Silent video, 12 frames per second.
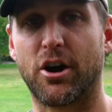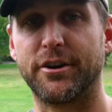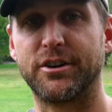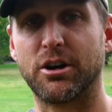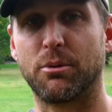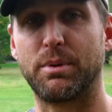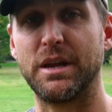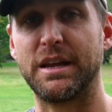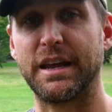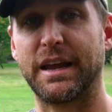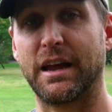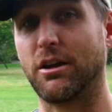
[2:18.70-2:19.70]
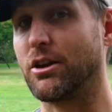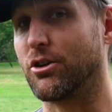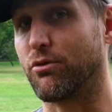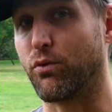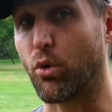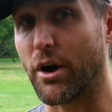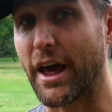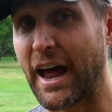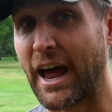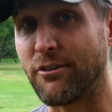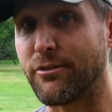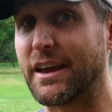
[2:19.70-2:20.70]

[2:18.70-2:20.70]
our deer peaking at year 4.5